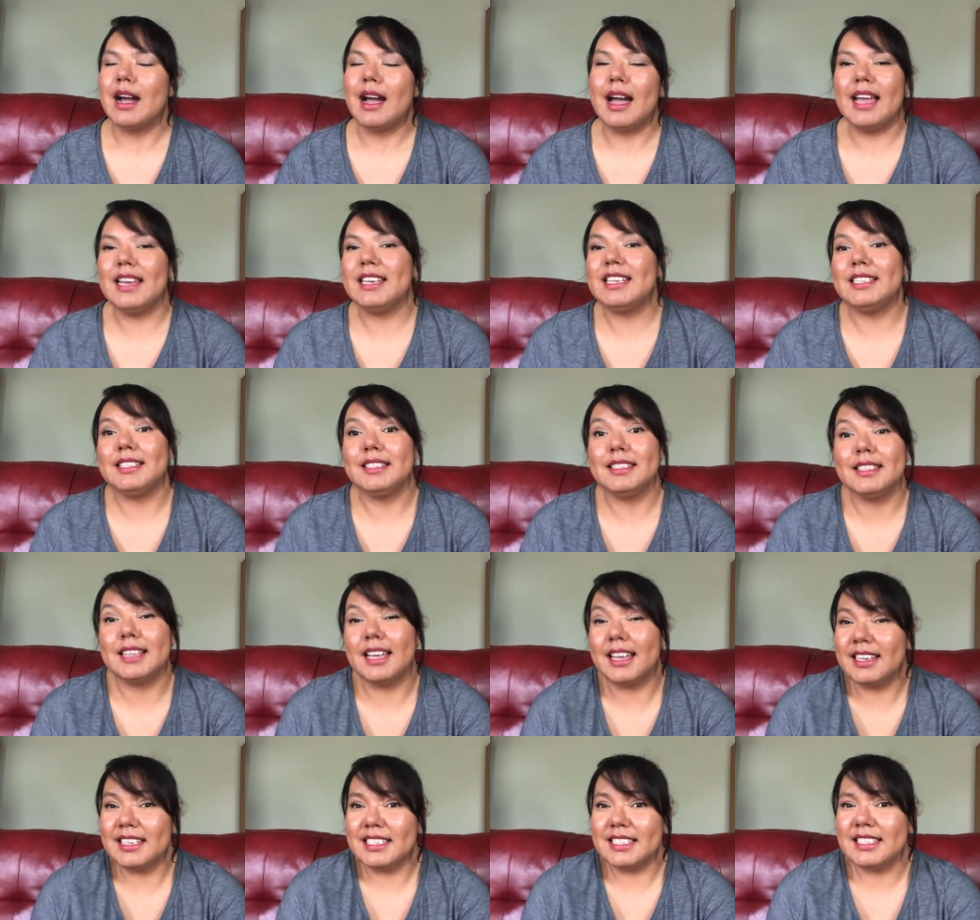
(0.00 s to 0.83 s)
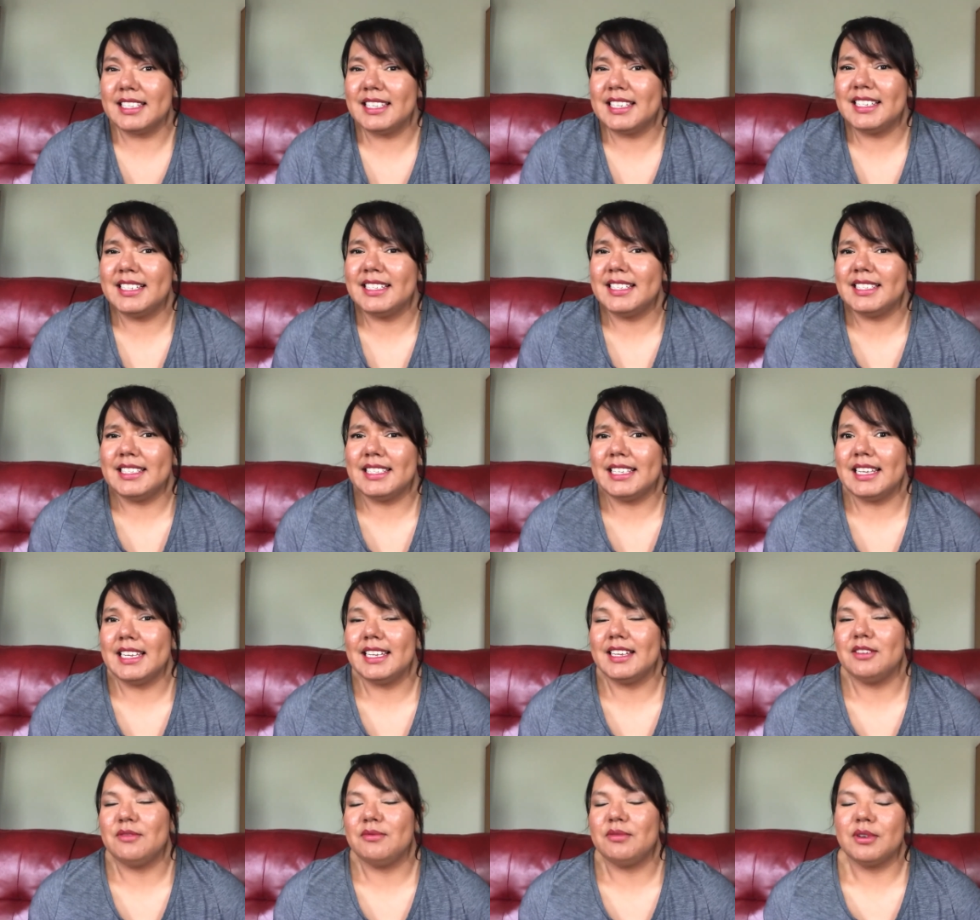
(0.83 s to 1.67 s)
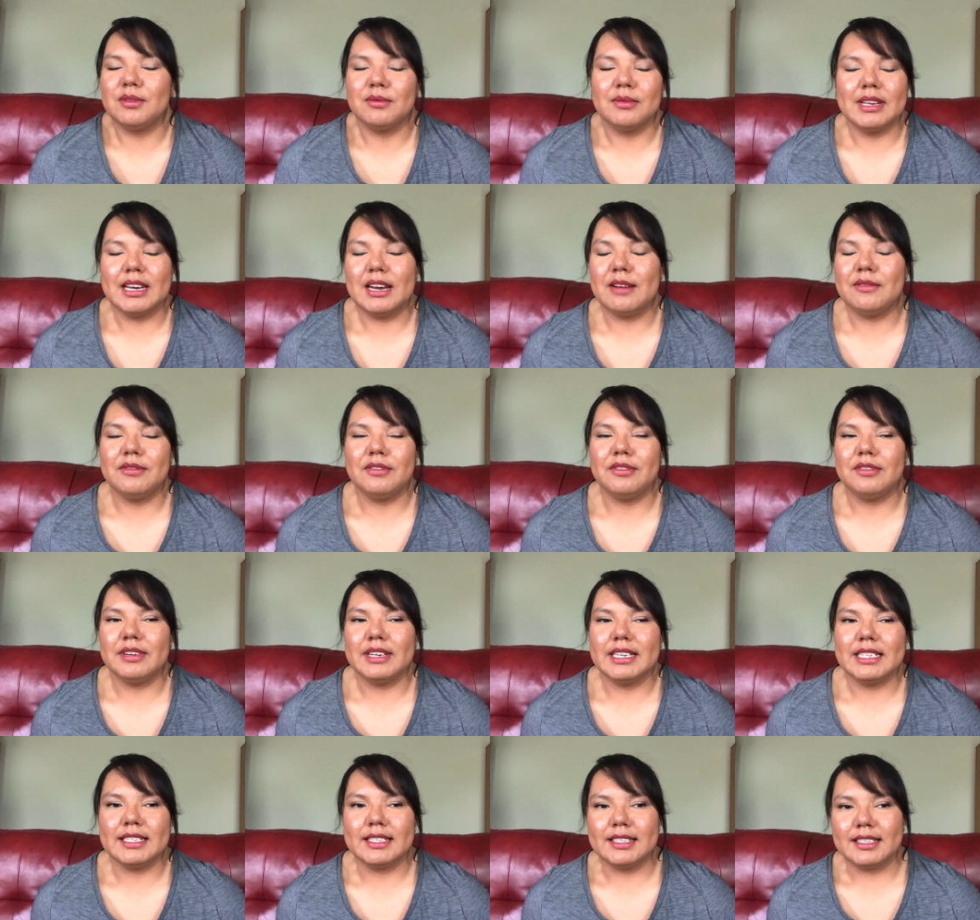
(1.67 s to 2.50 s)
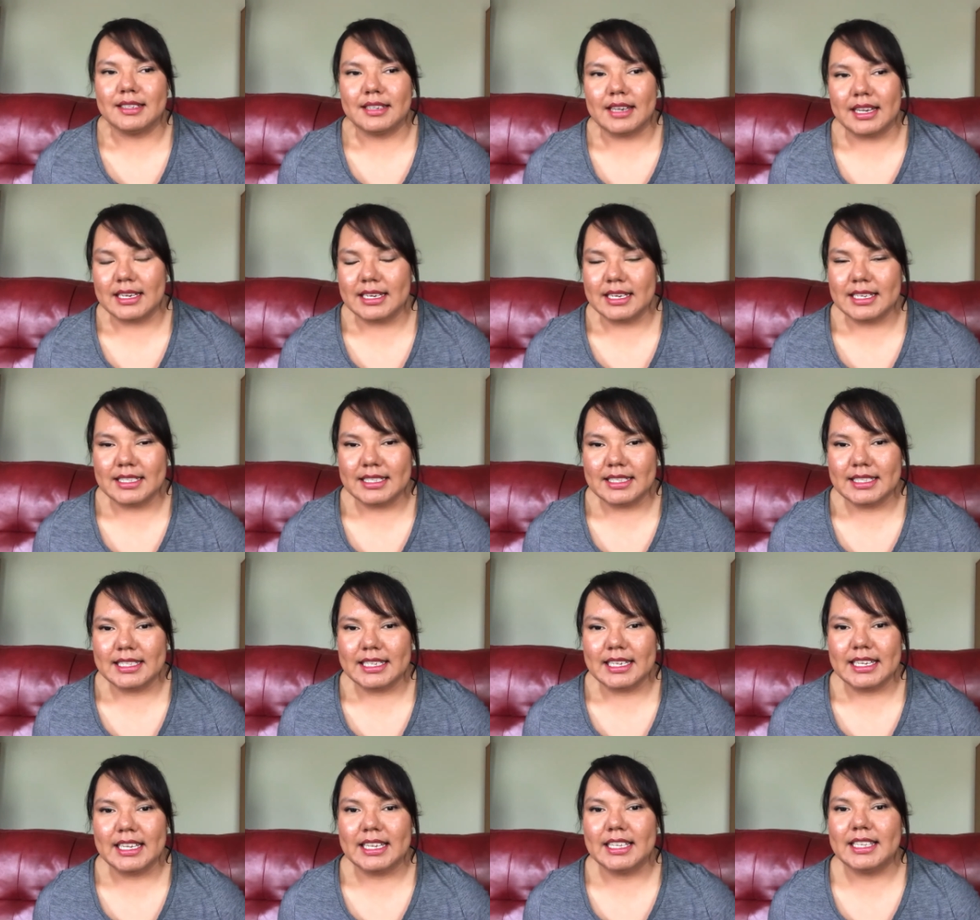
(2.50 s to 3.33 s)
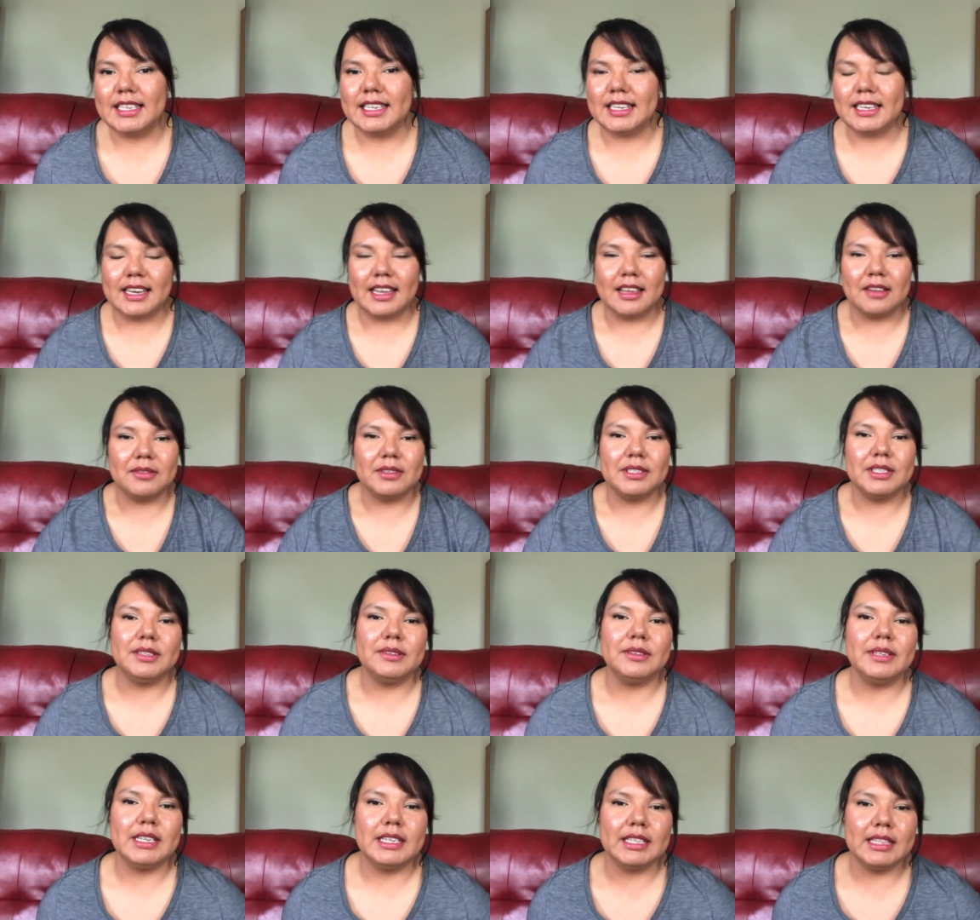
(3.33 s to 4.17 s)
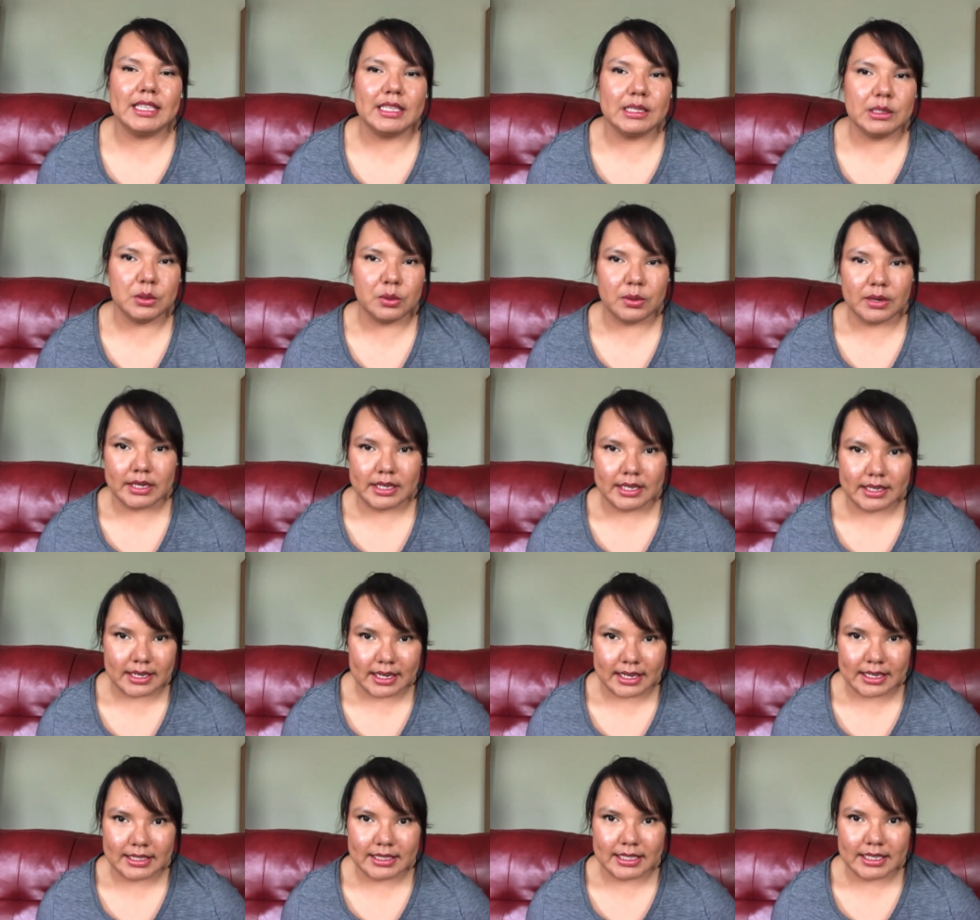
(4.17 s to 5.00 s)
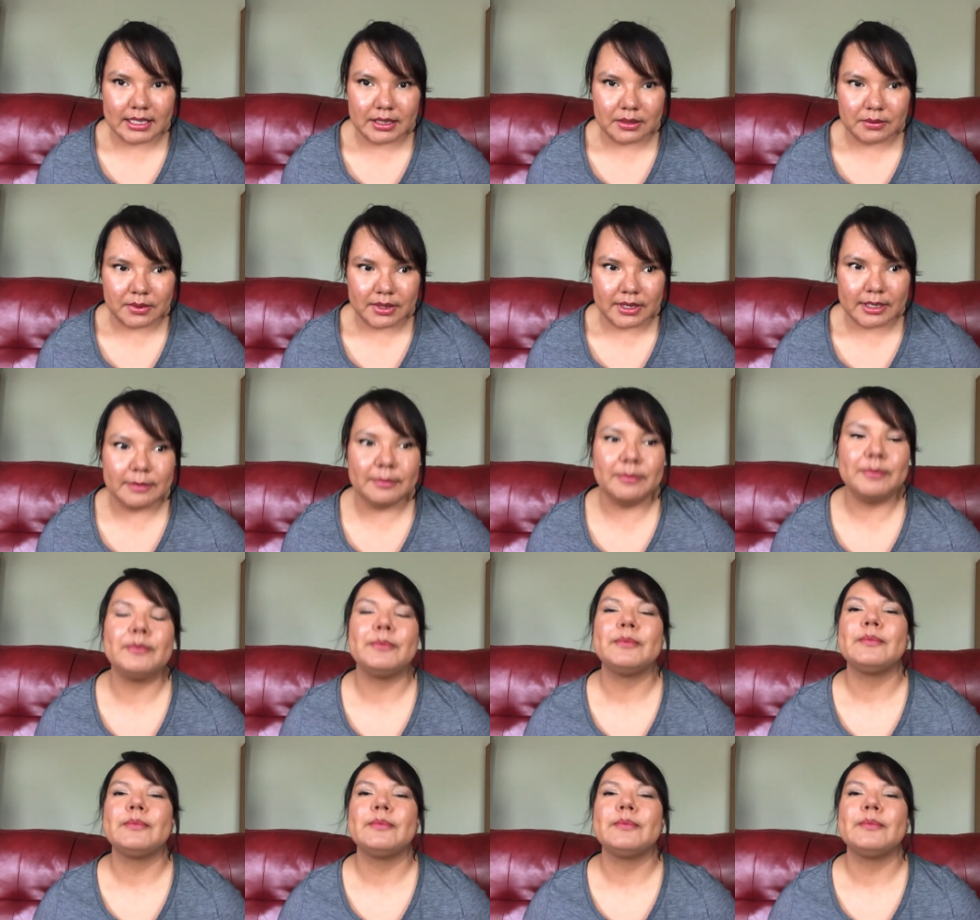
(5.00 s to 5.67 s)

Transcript: I just didn't see it for whatever reason. I didn't see it, and I was doing the 2019 one.